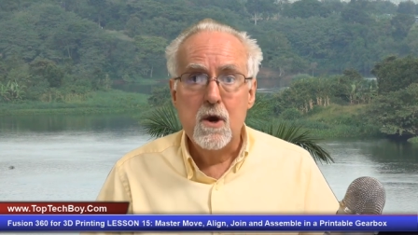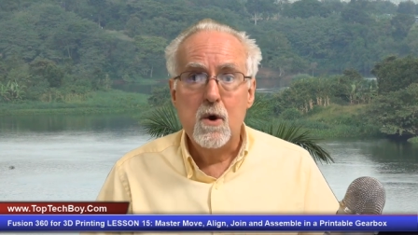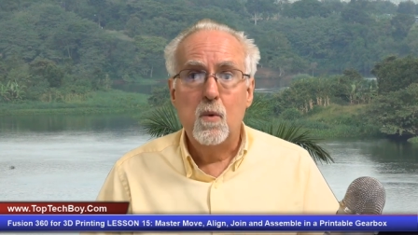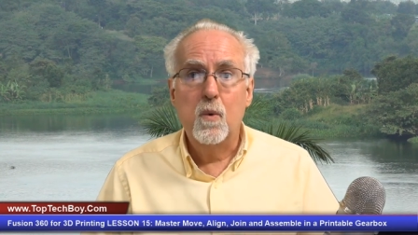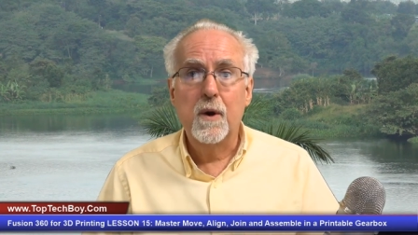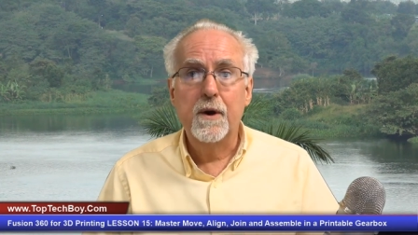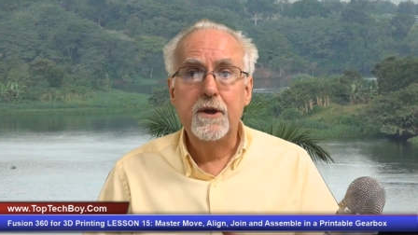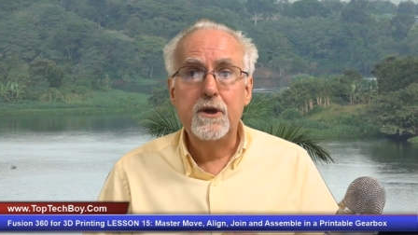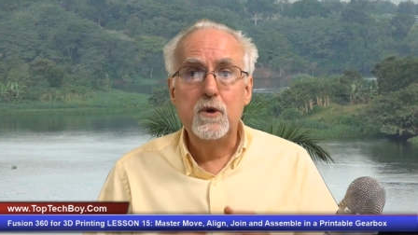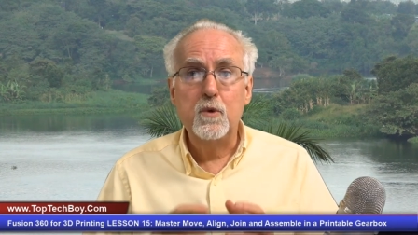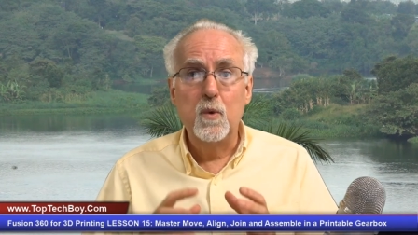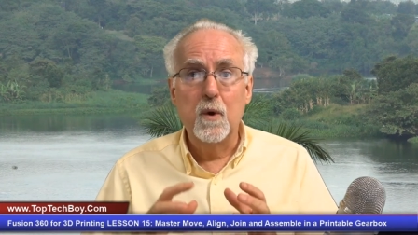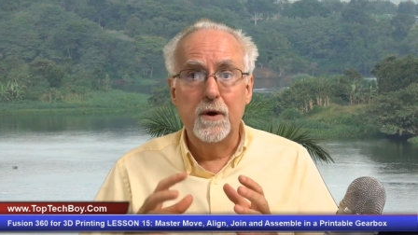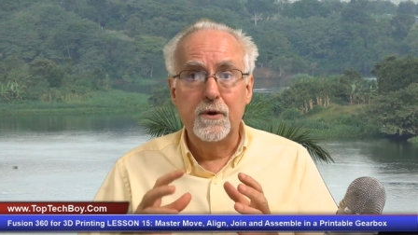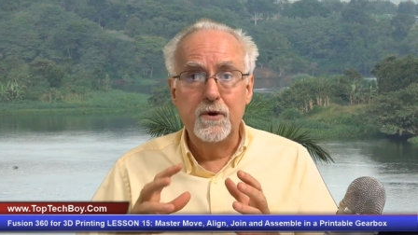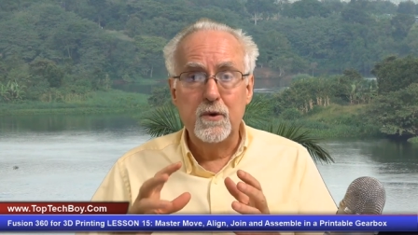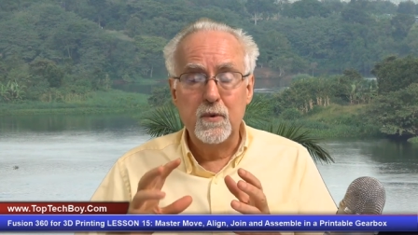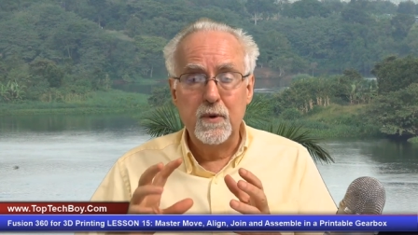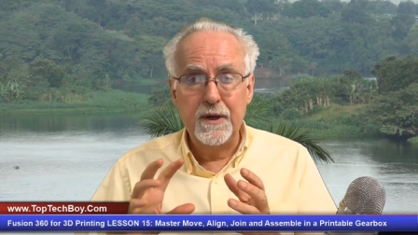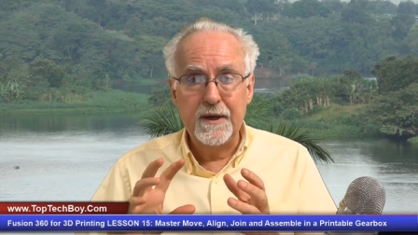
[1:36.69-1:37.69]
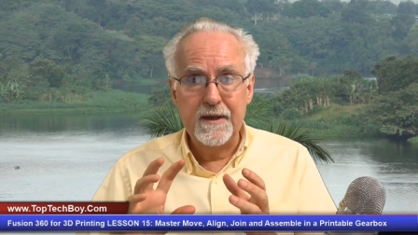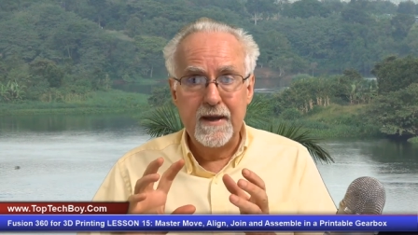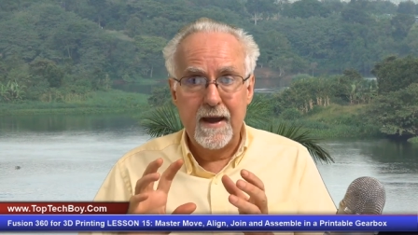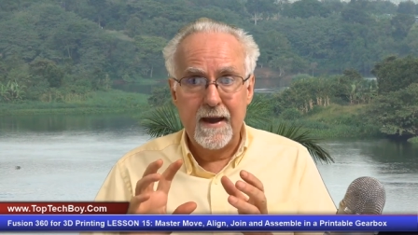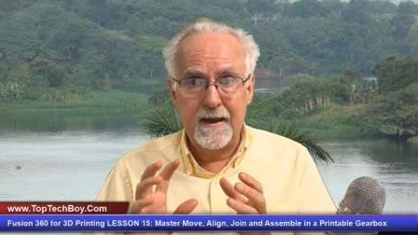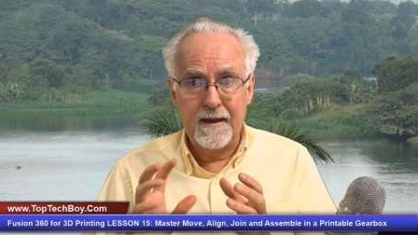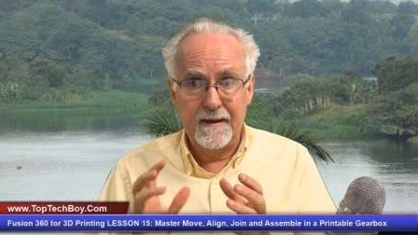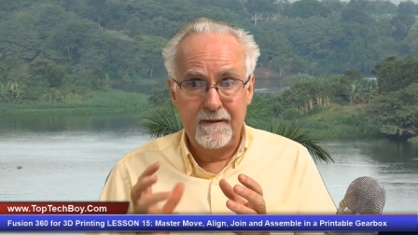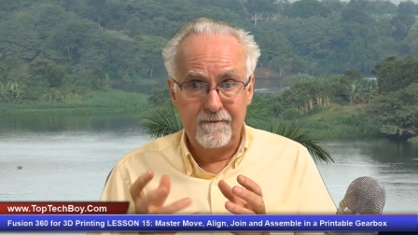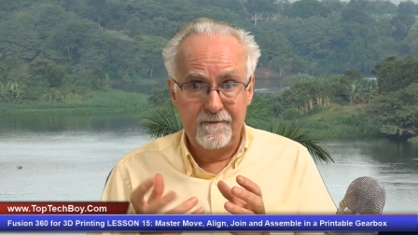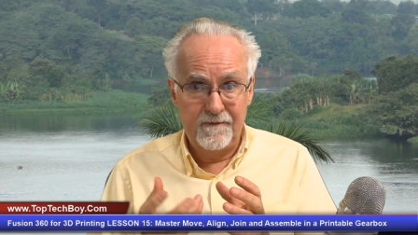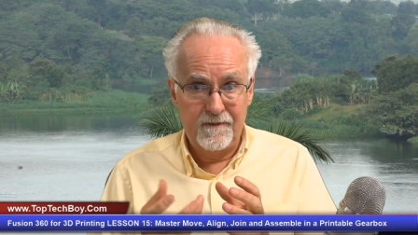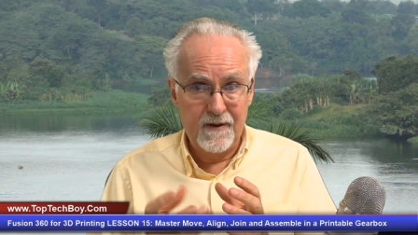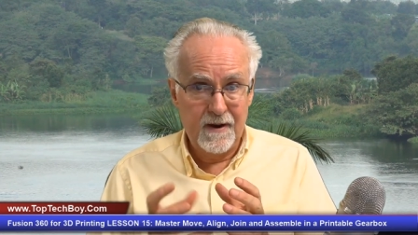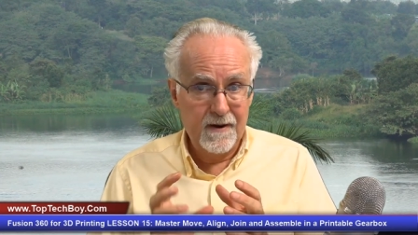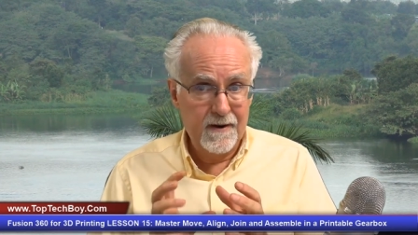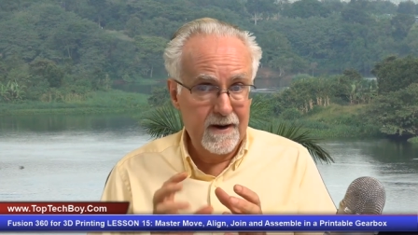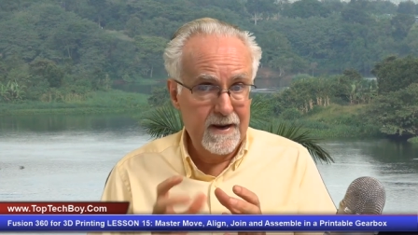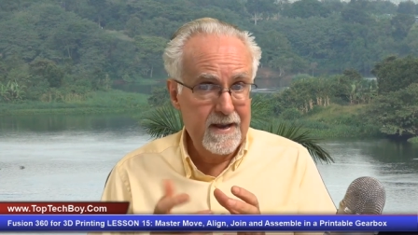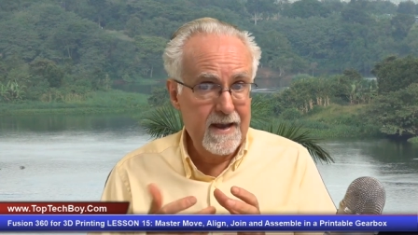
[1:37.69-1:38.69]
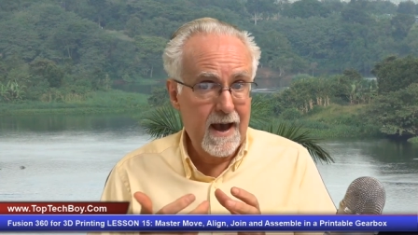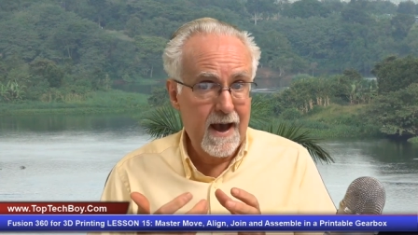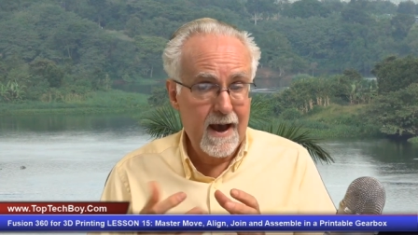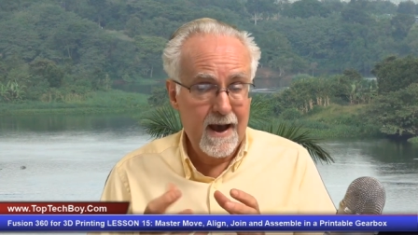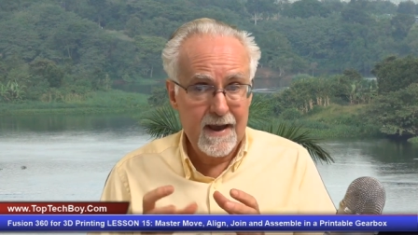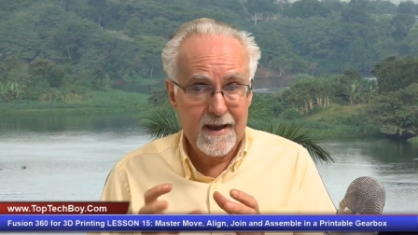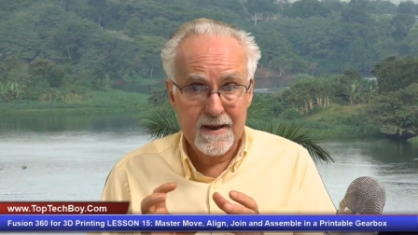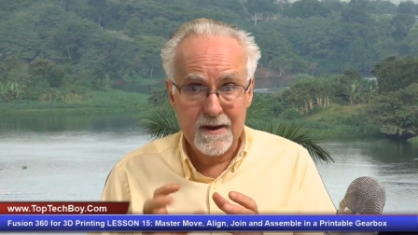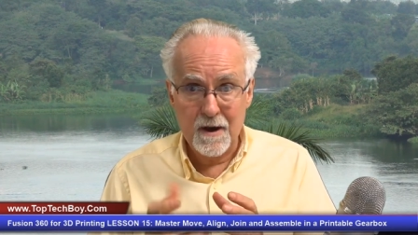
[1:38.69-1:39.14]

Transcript: where you were doing a very high